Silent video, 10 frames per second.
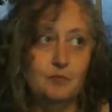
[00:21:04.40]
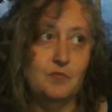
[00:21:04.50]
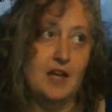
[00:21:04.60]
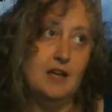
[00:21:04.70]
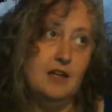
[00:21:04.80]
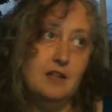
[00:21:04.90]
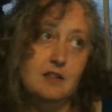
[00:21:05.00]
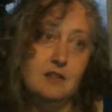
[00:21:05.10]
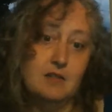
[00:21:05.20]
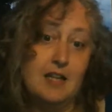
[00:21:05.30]
they
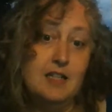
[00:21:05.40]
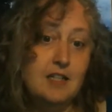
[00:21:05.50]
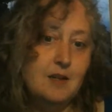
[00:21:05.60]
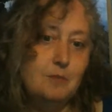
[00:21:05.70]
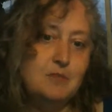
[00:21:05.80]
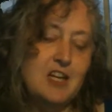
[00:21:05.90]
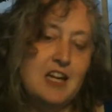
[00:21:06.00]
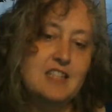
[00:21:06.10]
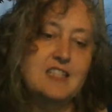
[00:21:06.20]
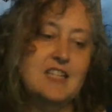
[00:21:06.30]
they need
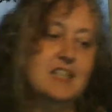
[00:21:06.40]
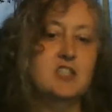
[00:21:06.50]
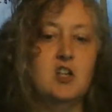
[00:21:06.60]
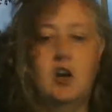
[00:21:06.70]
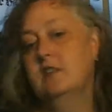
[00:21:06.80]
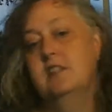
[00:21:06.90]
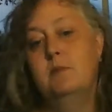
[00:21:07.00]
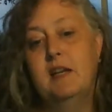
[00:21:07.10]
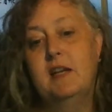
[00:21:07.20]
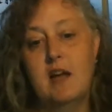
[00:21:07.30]
updates, and it's hard to
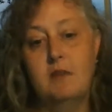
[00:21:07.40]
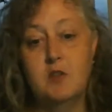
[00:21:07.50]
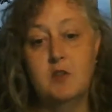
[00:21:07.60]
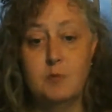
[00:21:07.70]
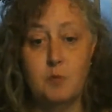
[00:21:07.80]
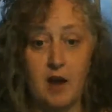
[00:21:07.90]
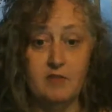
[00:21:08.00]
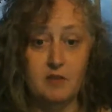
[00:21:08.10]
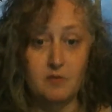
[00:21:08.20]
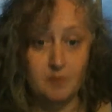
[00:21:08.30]
make time for those
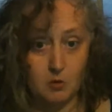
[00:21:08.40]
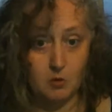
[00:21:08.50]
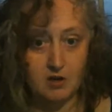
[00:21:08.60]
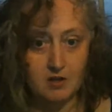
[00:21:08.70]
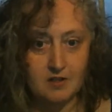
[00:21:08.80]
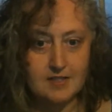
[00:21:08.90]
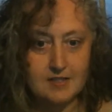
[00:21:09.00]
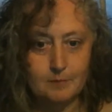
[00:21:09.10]
private phone calls.